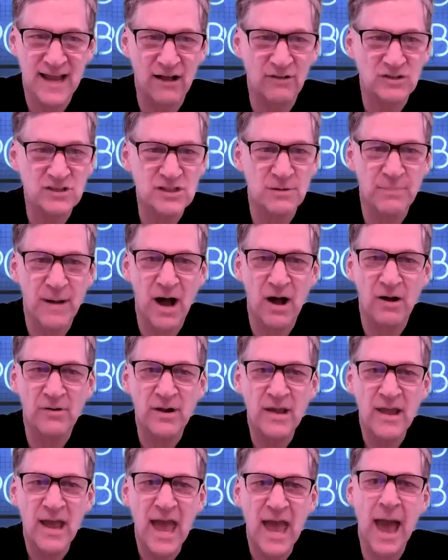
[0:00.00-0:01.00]
Tell us
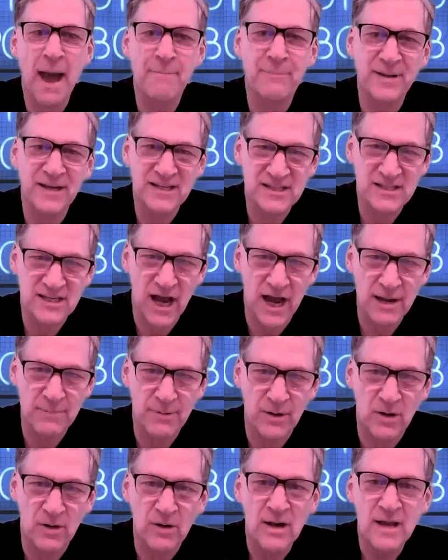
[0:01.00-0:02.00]
about Epic
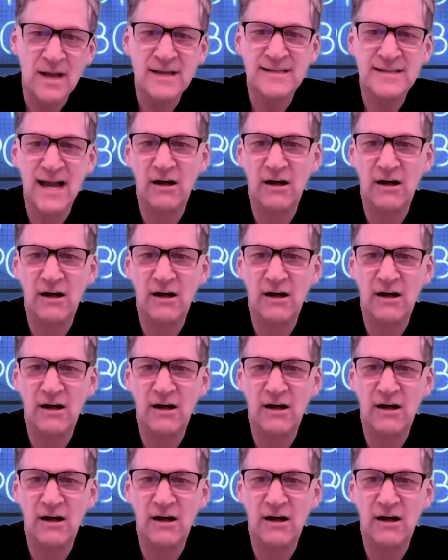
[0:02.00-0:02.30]
Cyber.